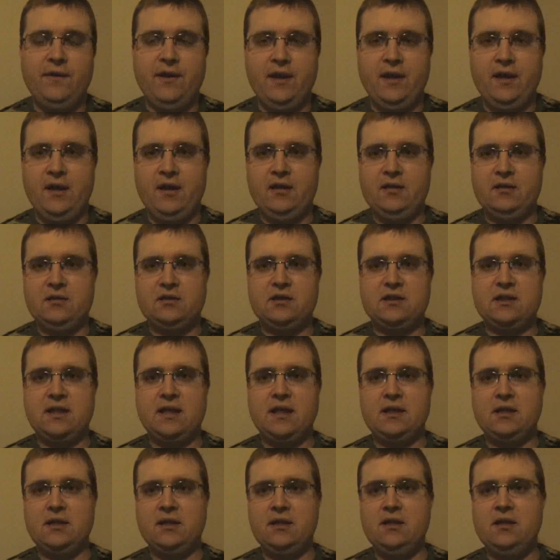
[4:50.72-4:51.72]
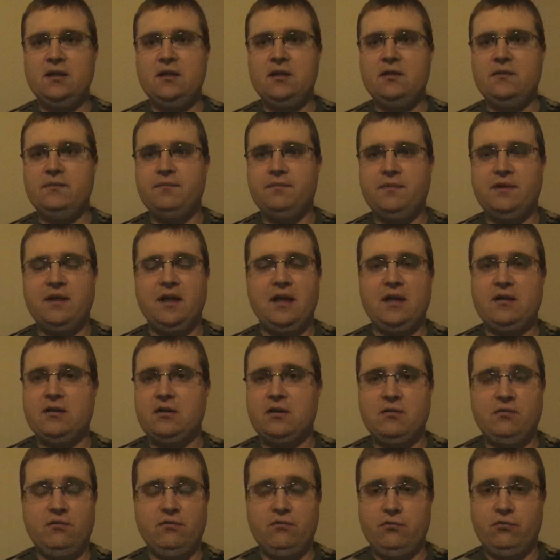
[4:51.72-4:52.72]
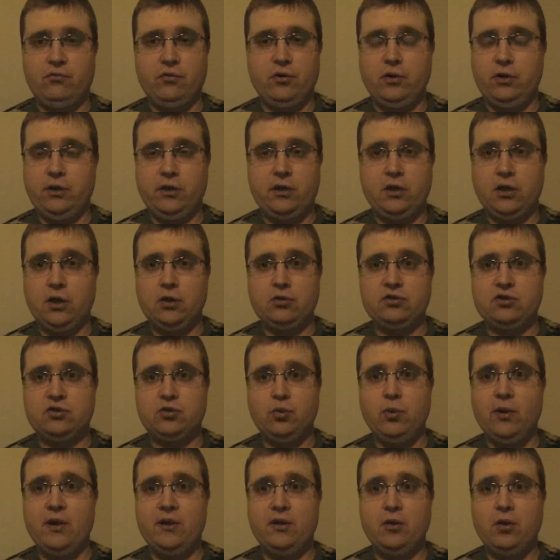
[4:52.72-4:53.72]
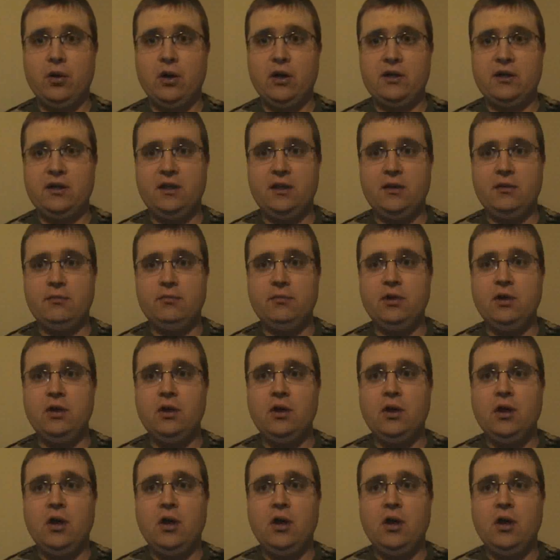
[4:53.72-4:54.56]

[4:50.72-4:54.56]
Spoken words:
And sadly, that really closed the window on him